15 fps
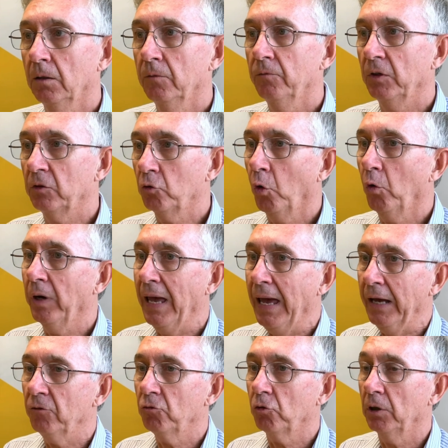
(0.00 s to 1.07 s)
Victoria
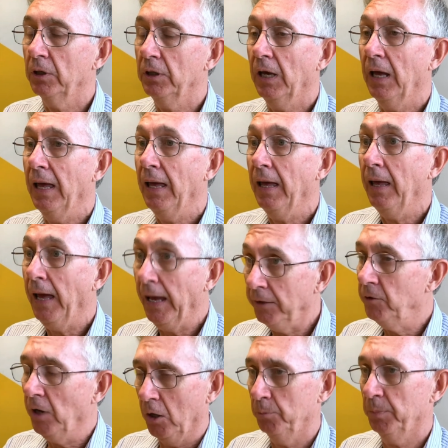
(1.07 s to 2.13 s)
actually
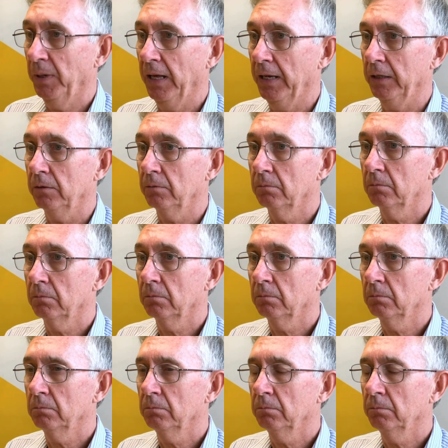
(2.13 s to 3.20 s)
had no plan.
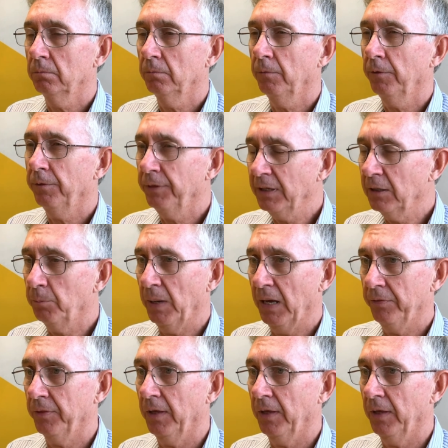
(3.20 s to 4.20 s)
Think about